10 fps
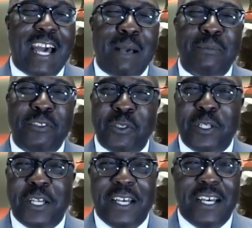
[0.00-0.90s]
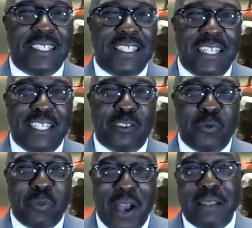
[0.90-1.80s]
I'm sure the other kids
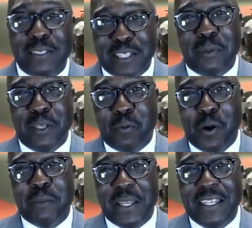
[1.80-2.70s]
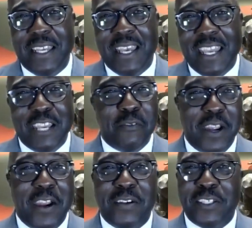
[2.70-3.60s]
who probably some of them want to be
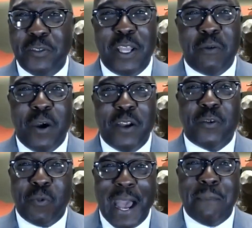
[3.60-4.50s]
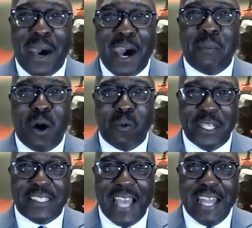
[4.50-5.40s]
Henry Aaron too, they're wondering why Bob
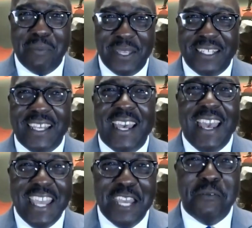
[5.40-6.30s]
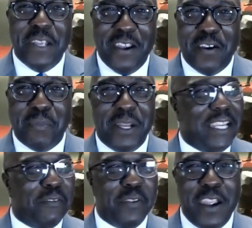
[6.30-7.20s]
always got to be Henry Aaron. But
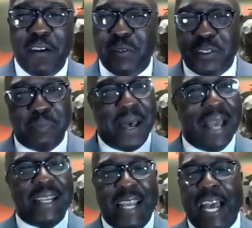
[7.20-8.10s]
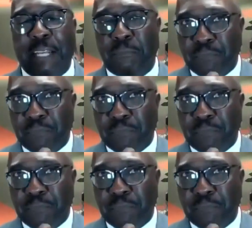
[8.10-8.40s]
Henry Aaron was my guy.